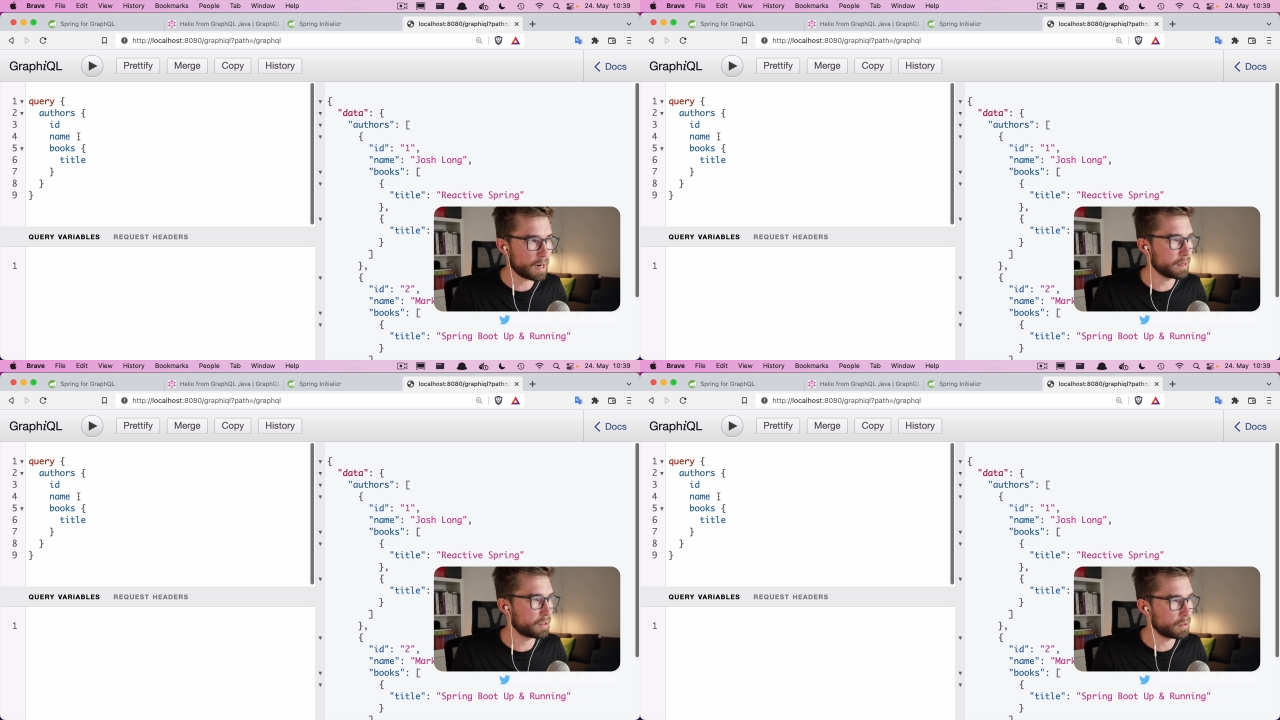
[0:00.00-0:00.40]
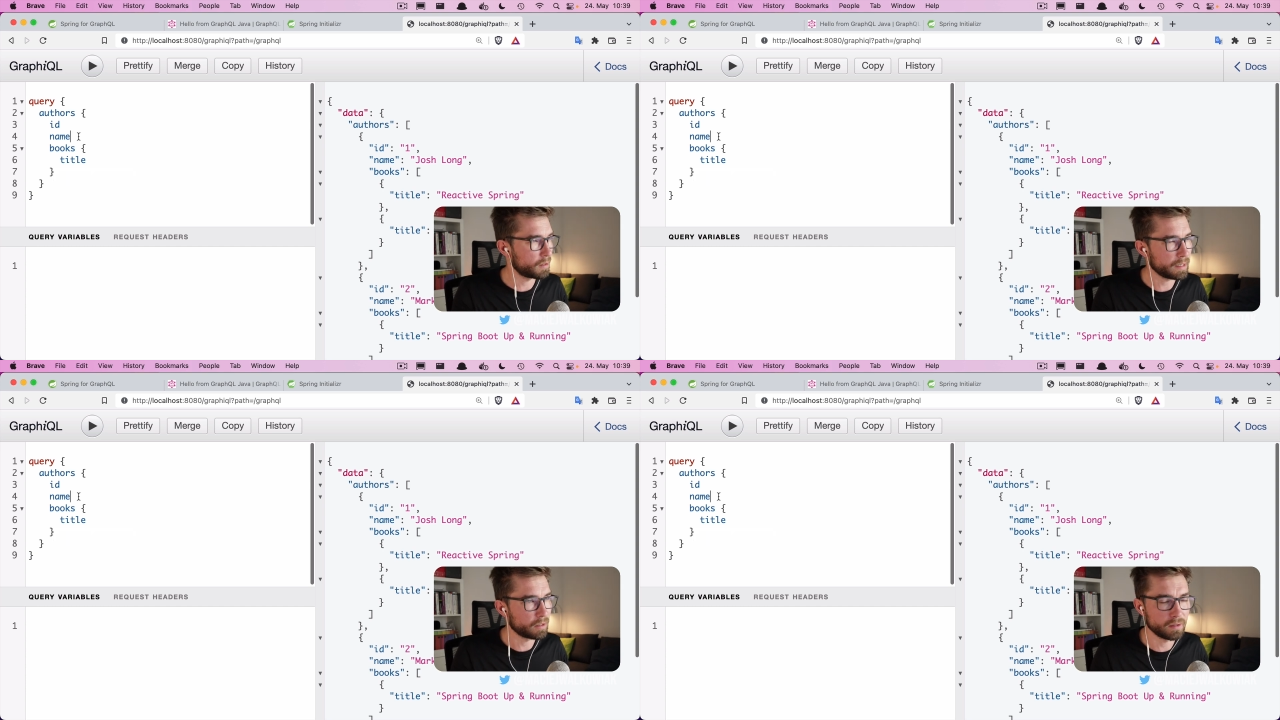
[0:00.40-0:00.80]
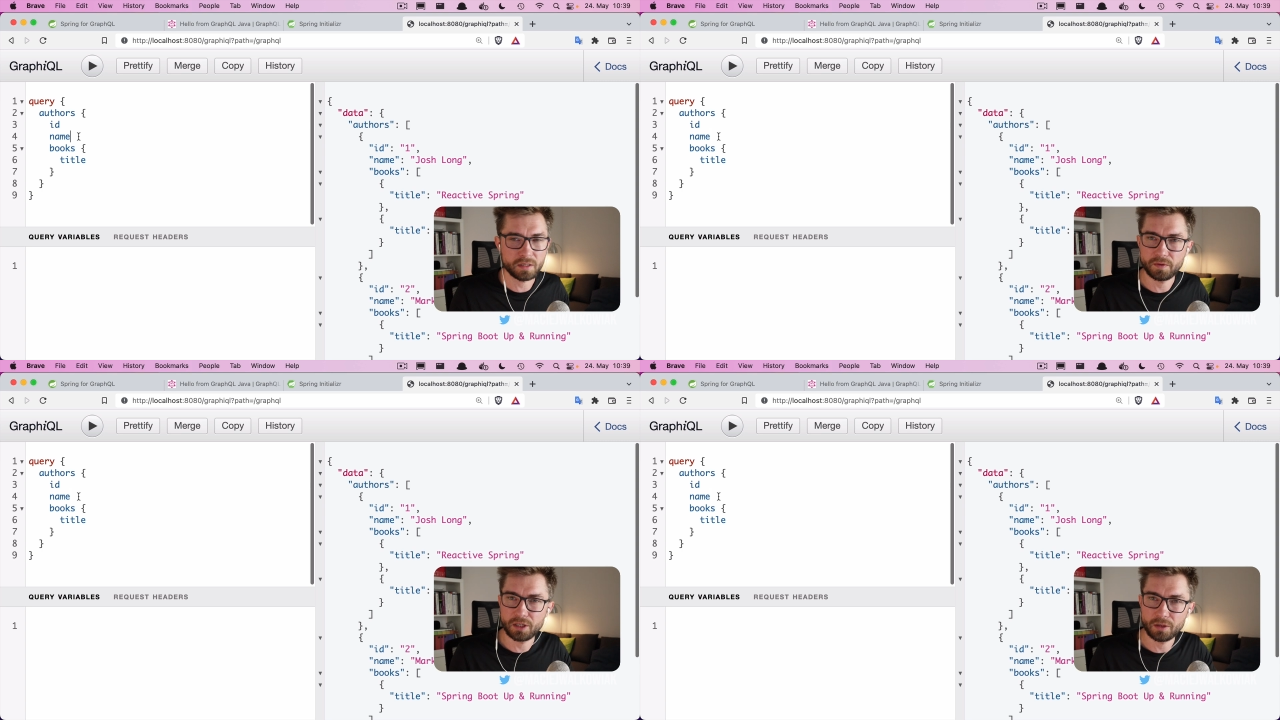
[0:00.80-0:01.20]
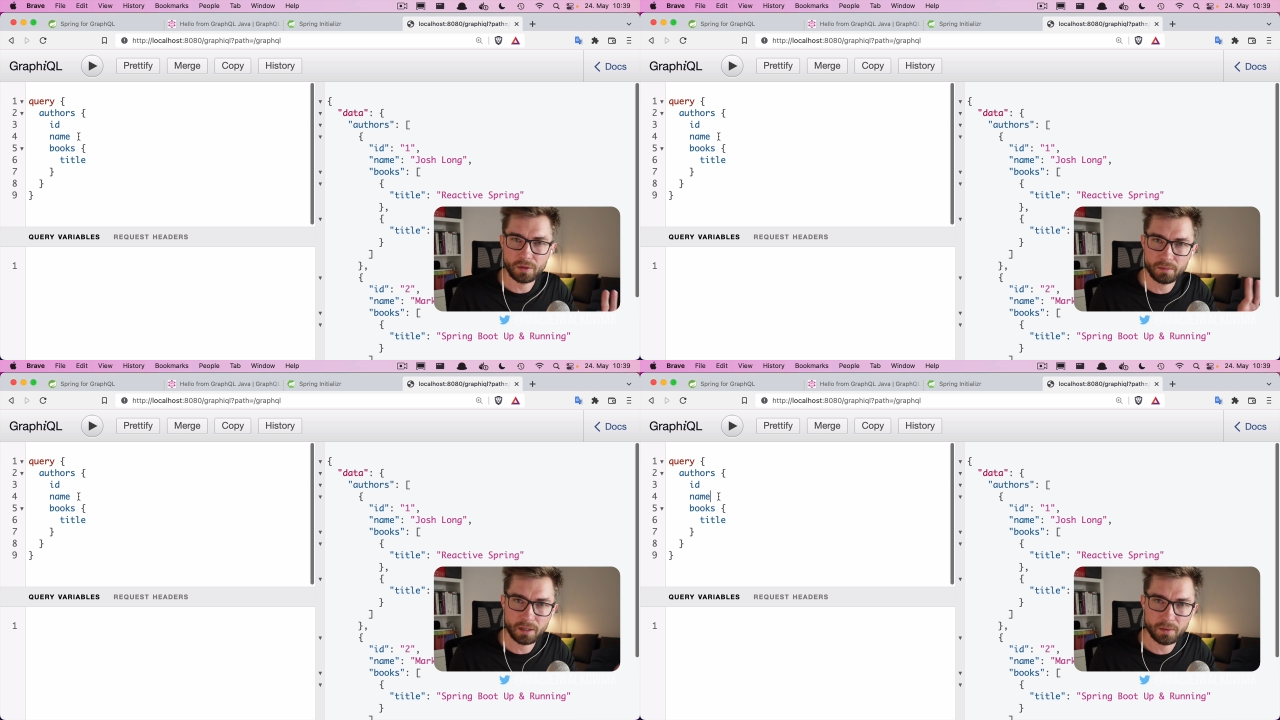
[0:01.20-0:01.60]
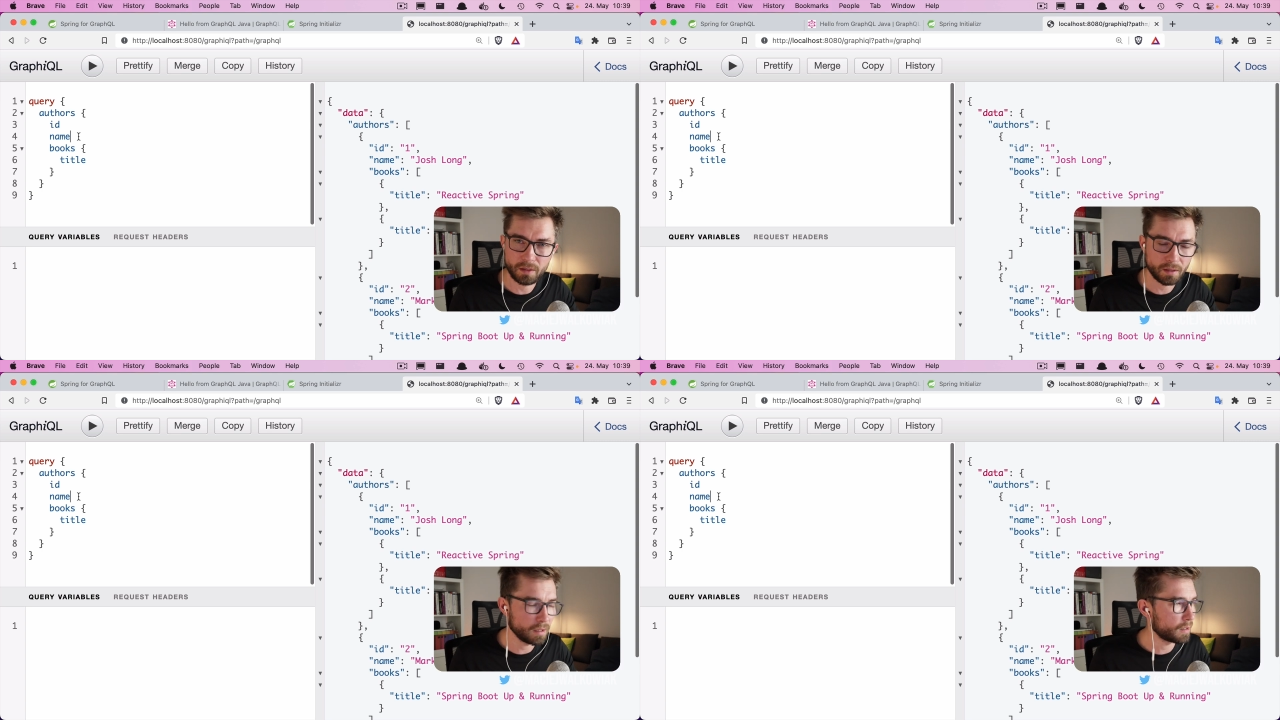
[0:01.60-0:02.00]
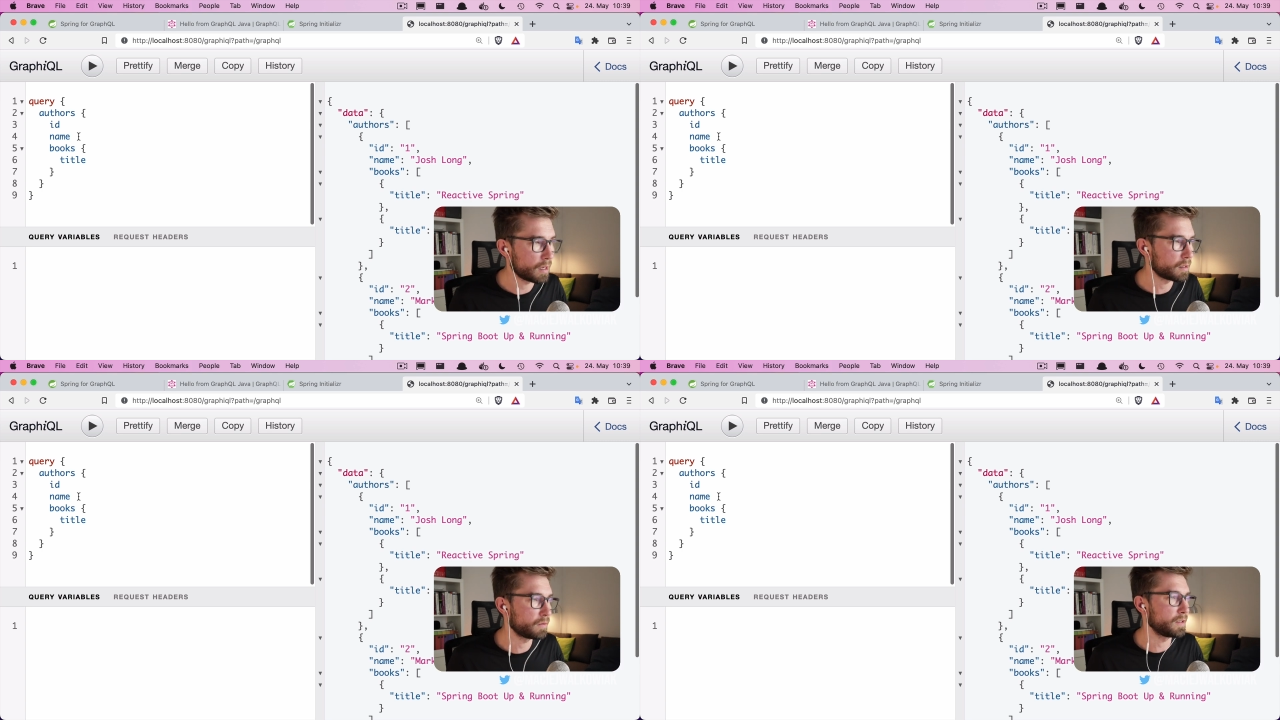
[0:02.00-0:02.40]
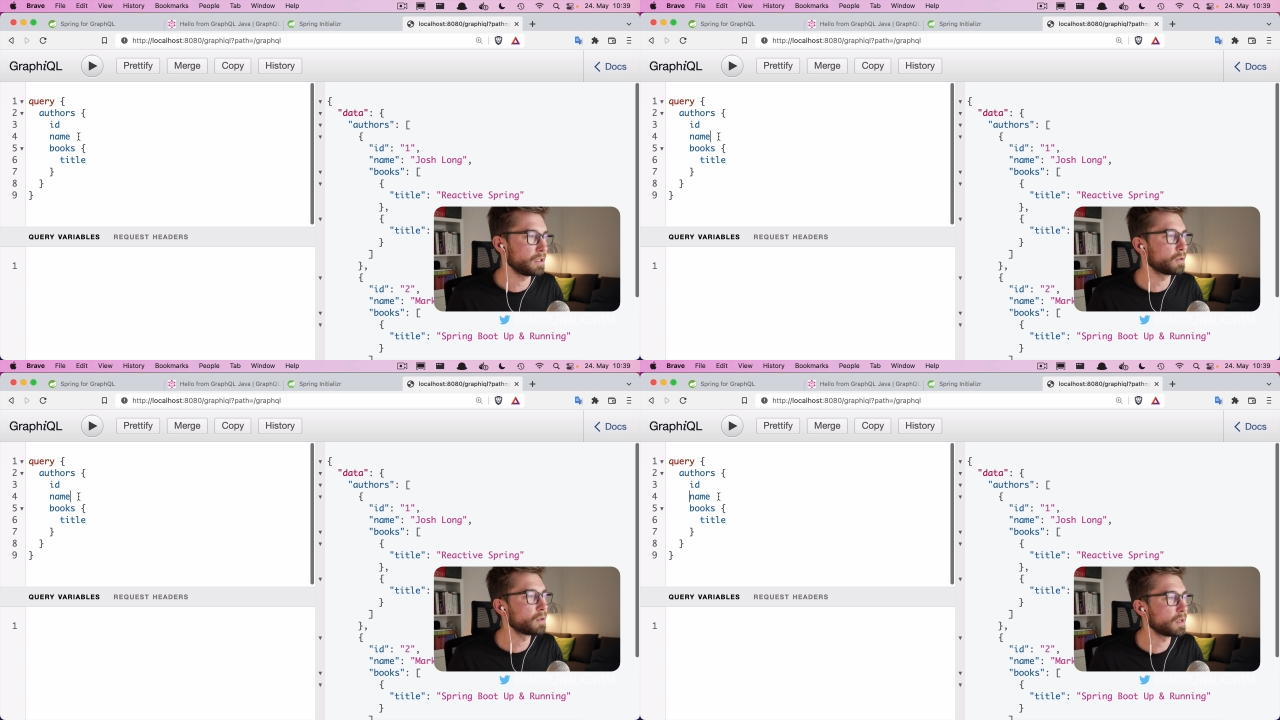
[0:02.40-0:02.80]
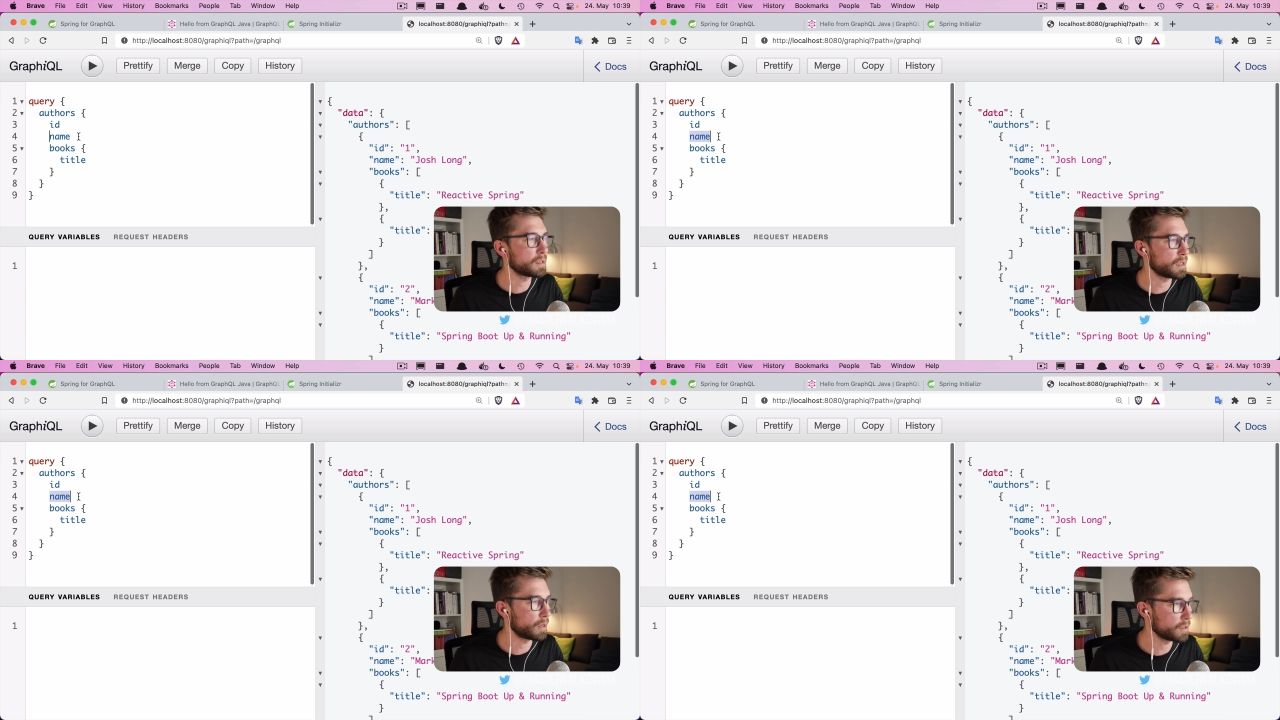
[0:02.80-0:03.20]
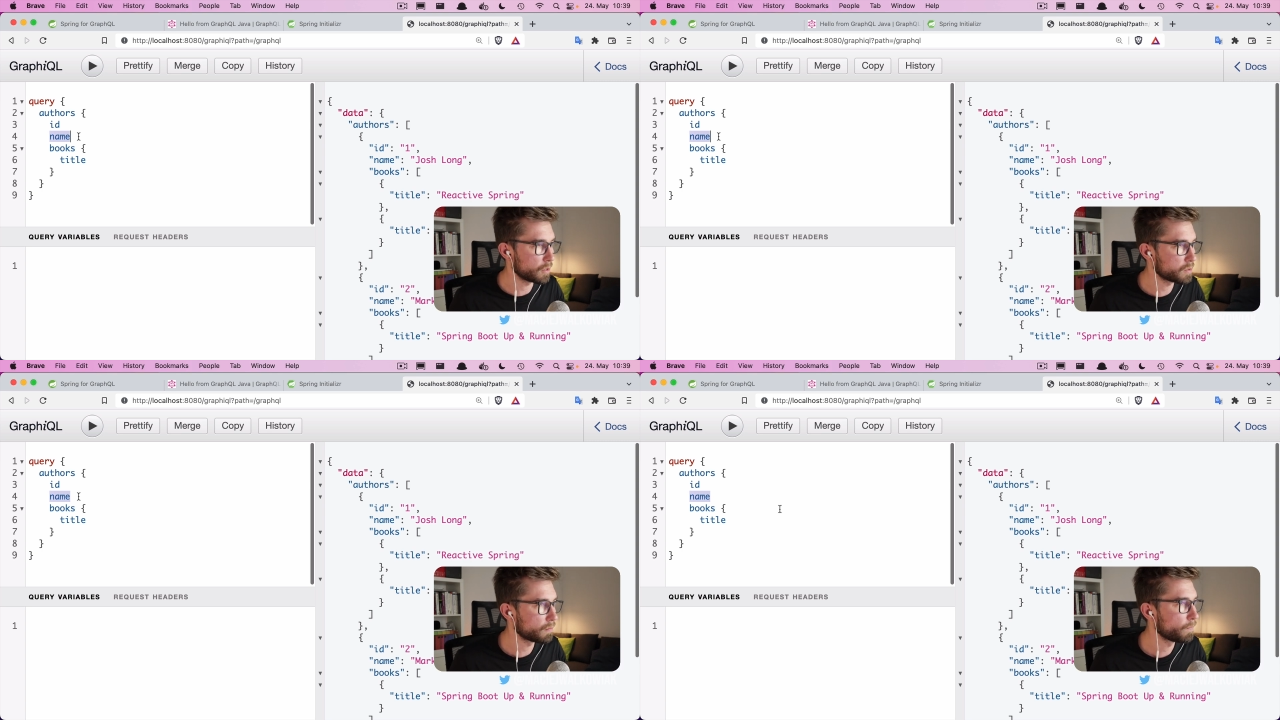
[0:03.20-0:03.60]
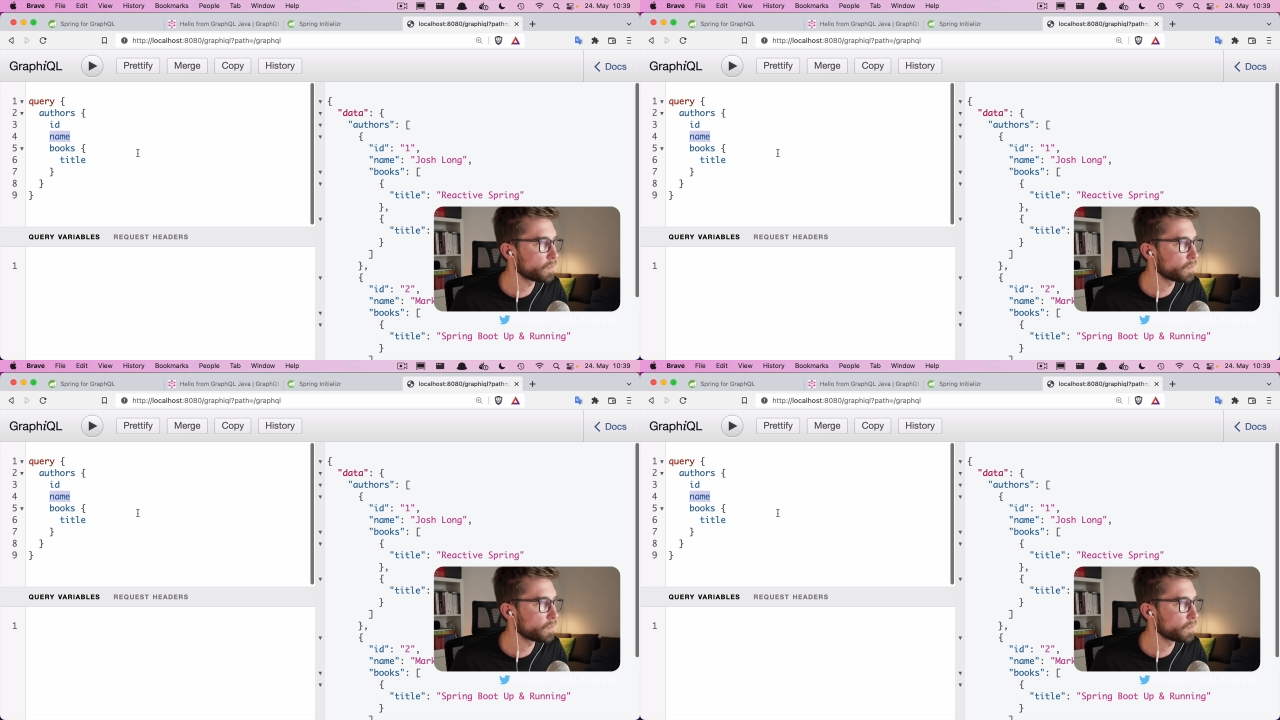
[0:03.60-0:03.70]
either later in this video or maybe in another video. Let's see how it goes.